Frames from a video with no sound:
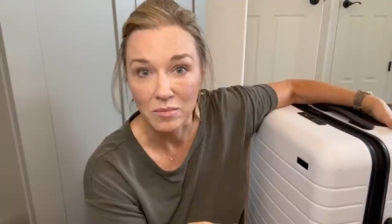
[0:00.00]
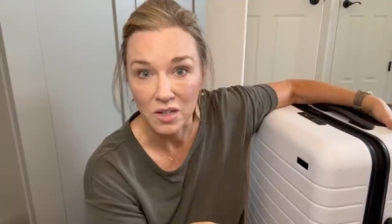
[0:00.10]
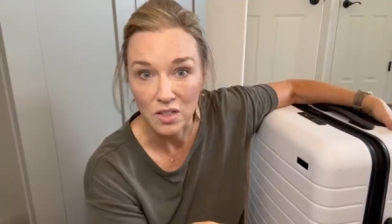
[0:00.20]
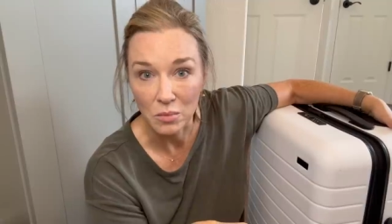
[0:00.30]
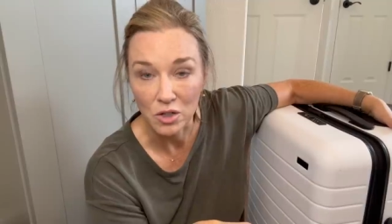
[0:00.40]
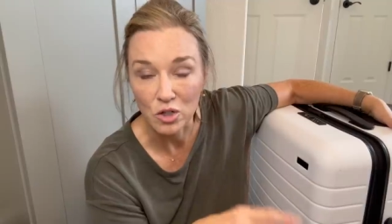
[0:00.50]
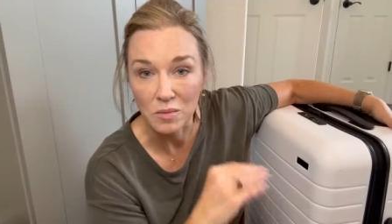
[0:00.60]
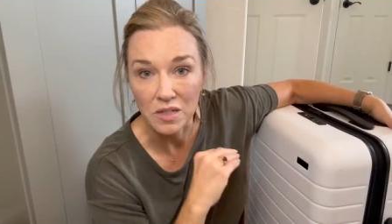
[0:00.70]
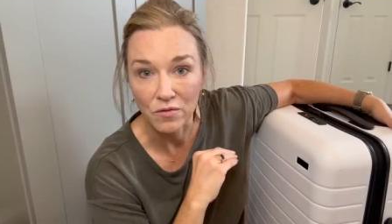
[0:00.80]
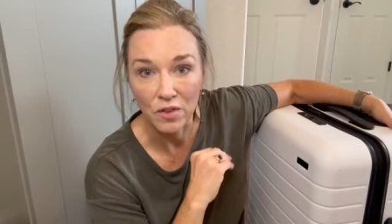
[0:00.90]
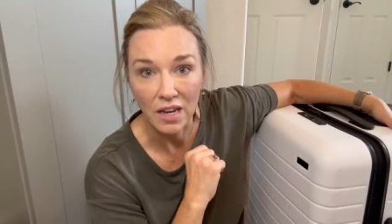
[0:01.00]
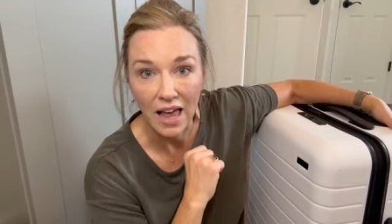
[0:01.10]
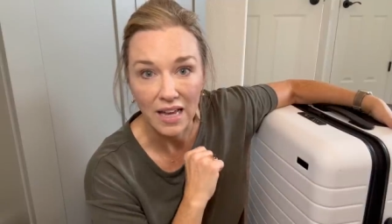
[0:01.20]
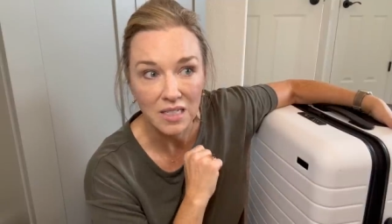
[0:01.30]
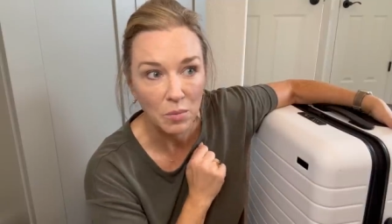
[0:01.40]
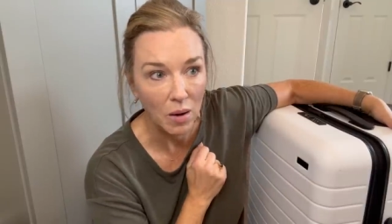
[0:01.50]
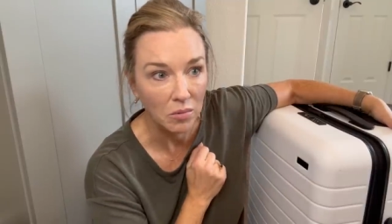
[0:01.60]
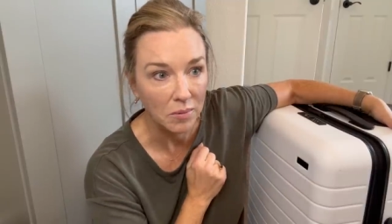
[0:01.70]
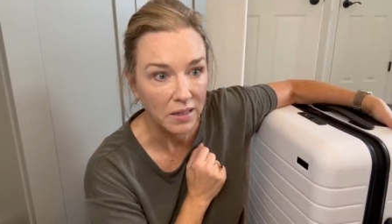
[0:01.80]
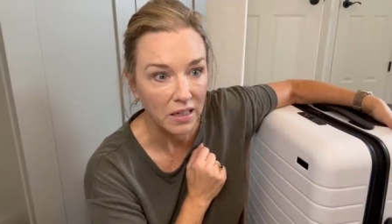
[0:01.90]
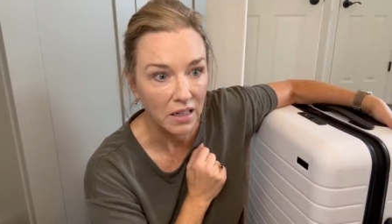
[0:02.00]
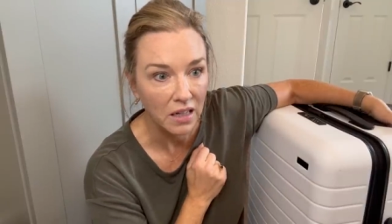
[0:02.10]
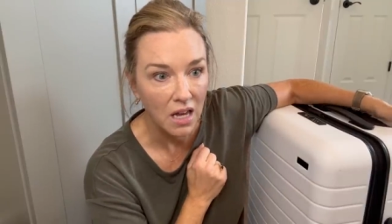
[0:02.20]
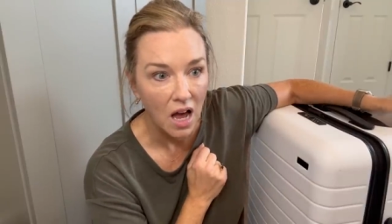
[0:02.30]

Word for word: on so many trips that for the last probably